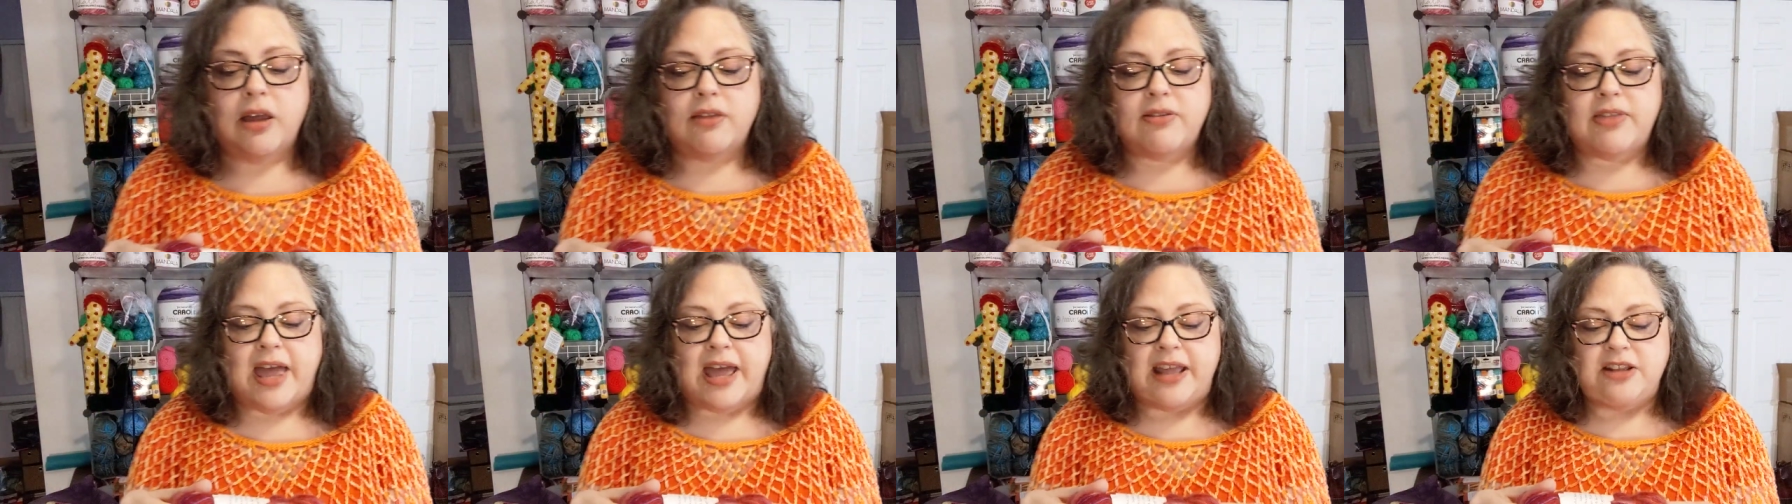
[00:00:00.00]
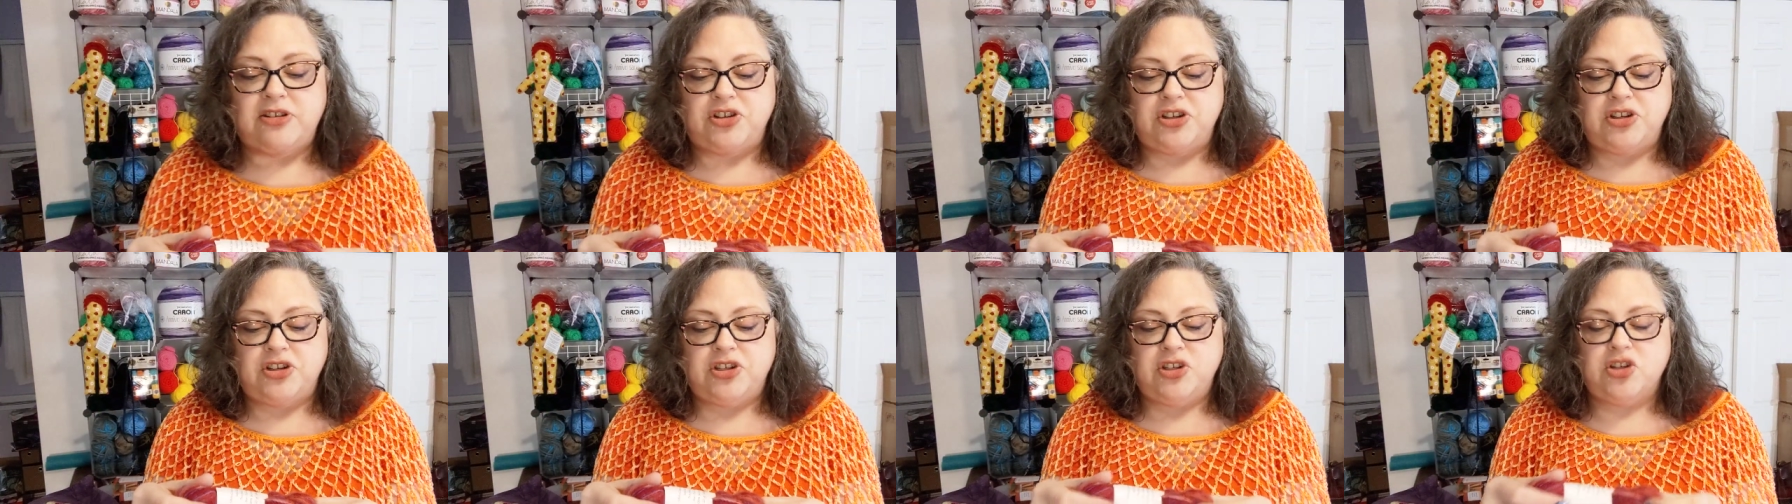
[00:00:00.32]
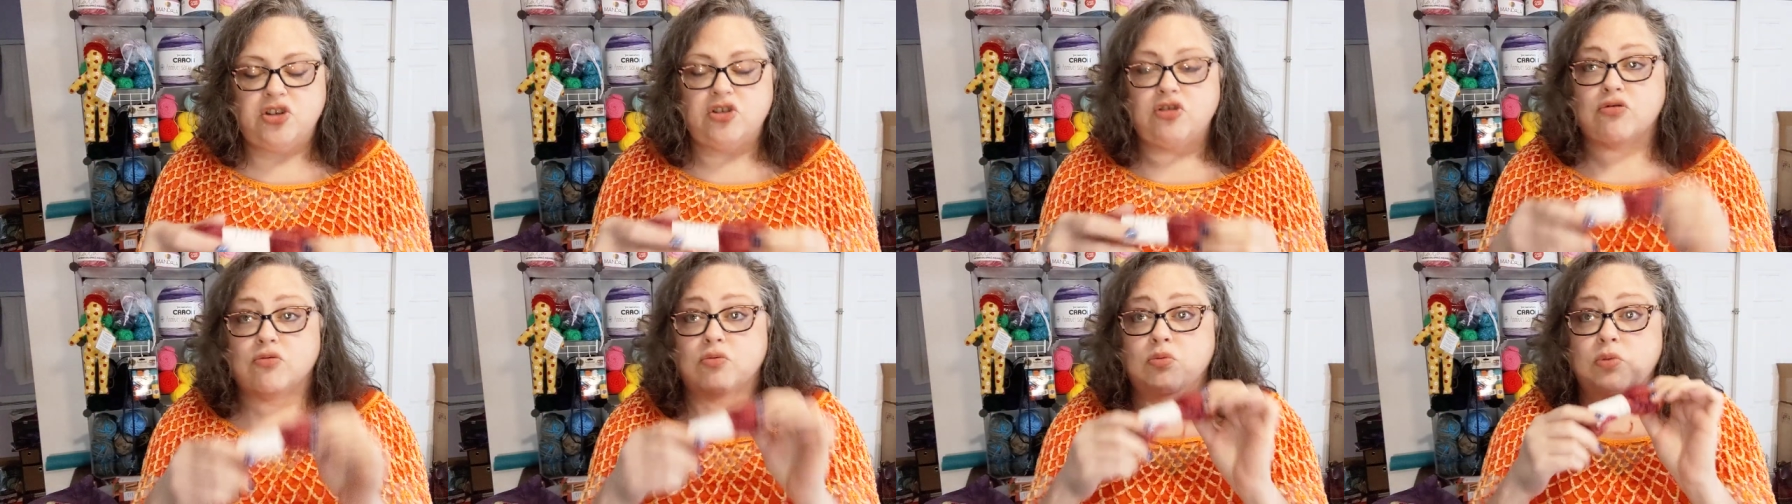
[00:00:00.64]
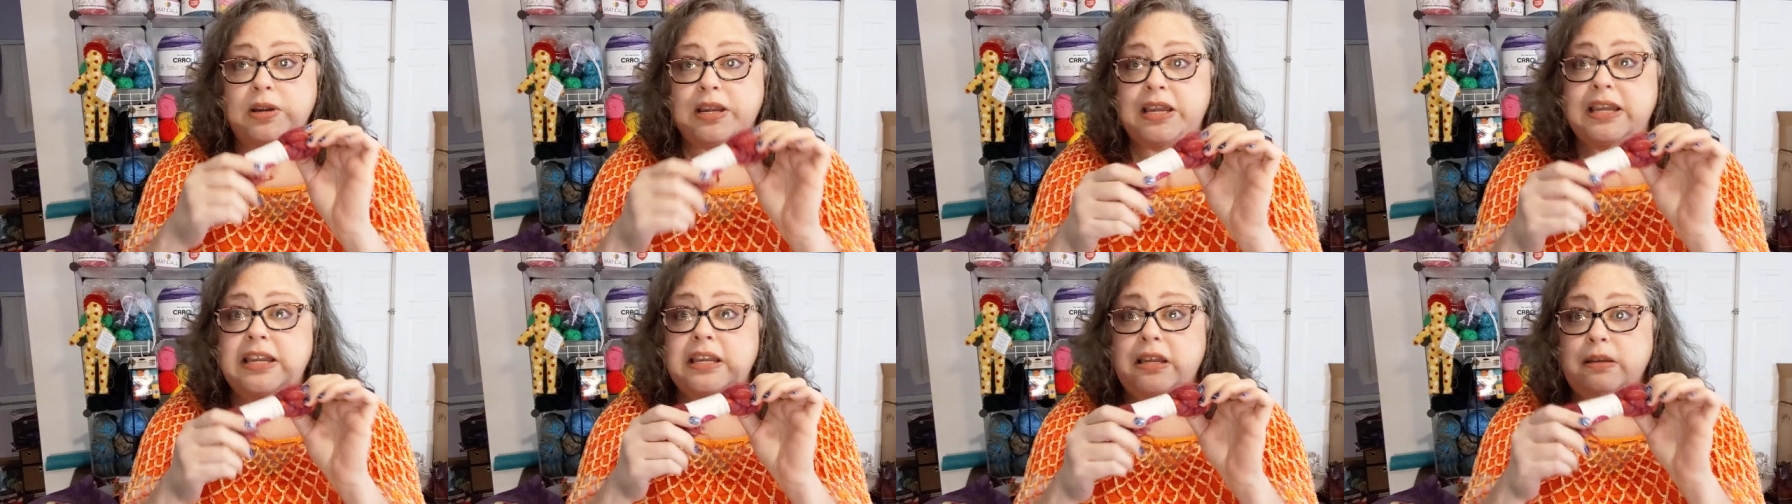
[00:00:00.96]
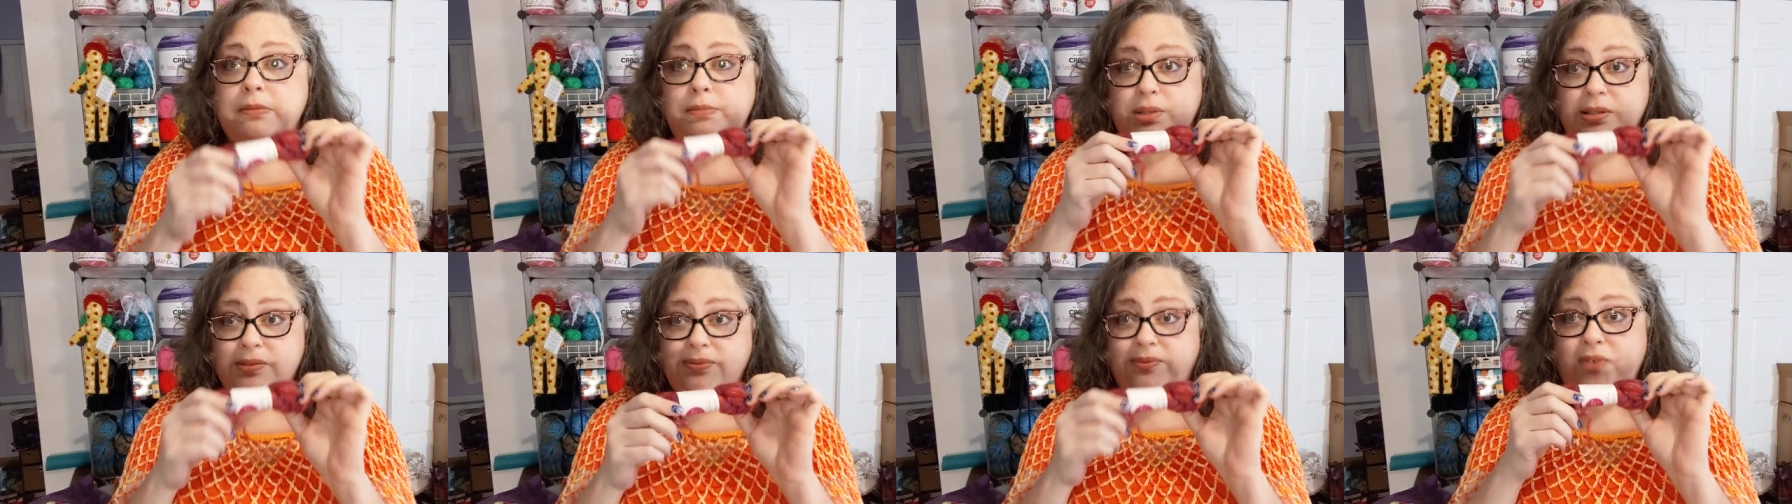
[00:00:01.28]
That just
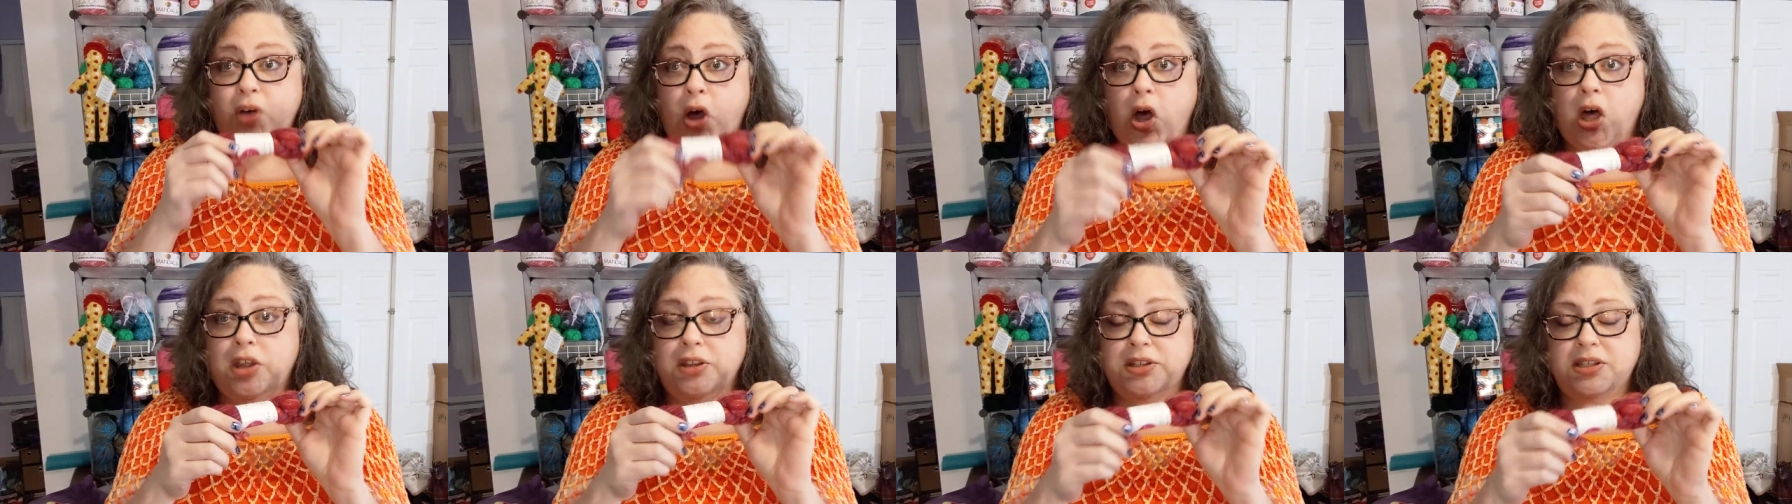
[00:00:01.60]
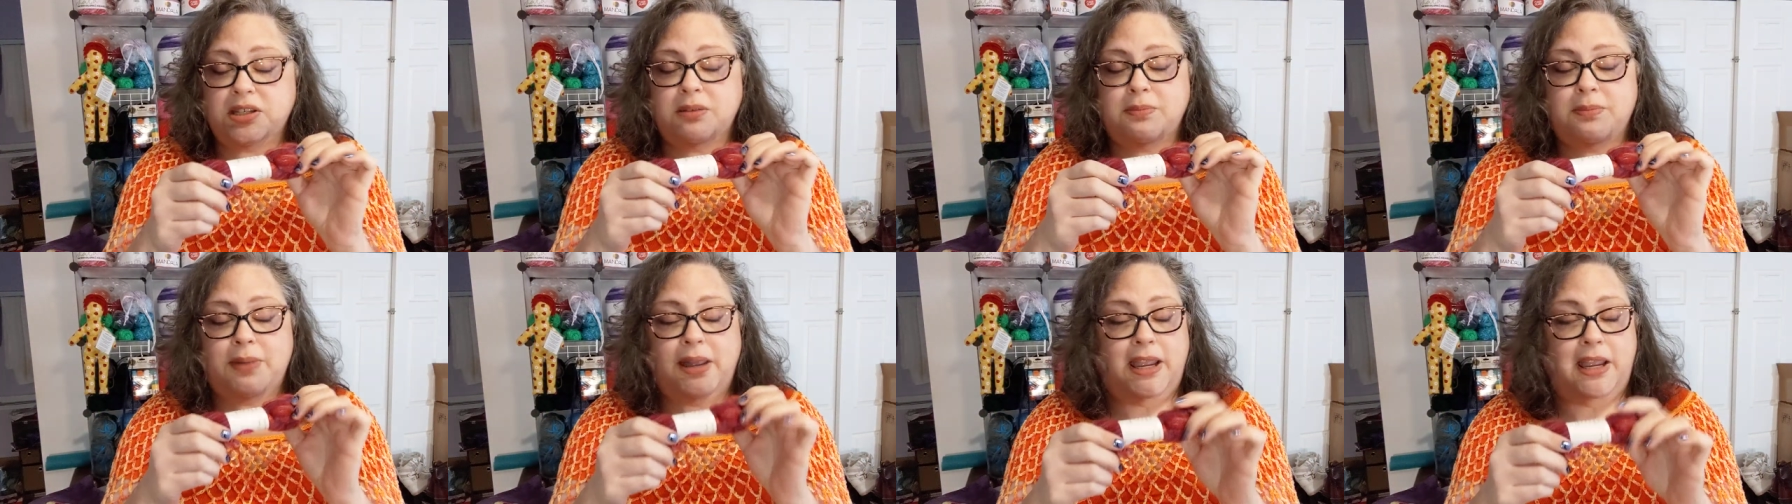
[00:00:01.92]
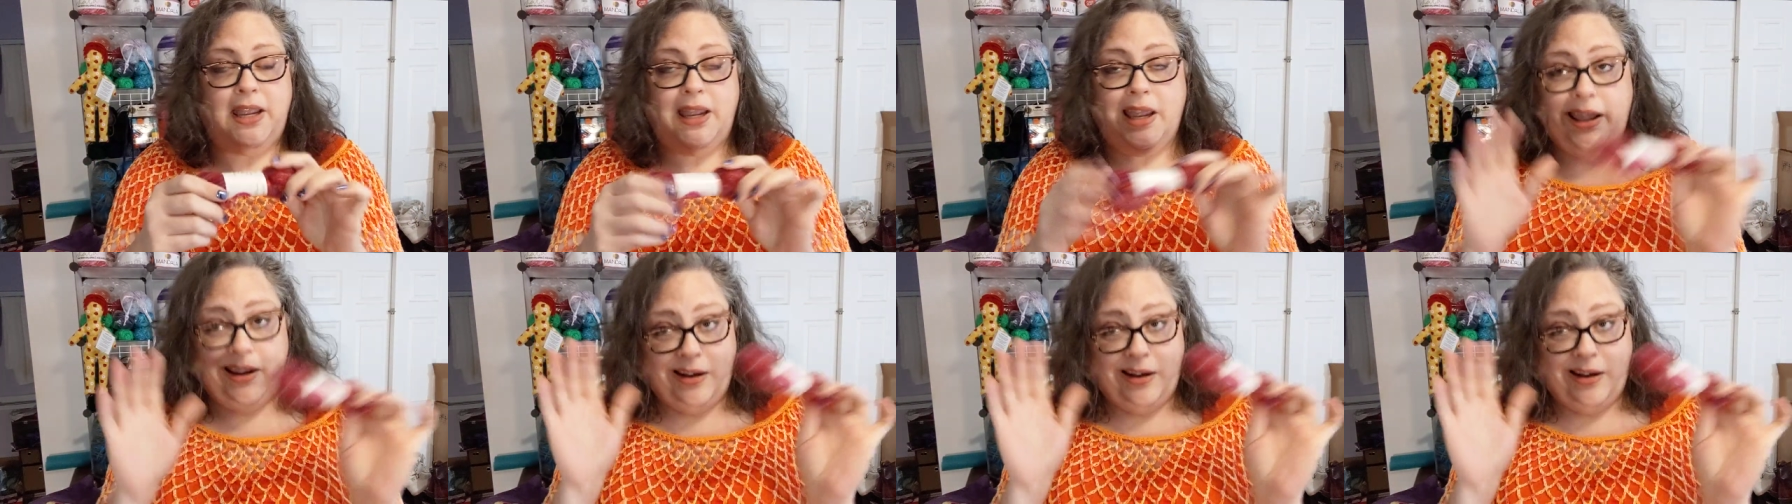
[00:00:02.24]
screams fall to me.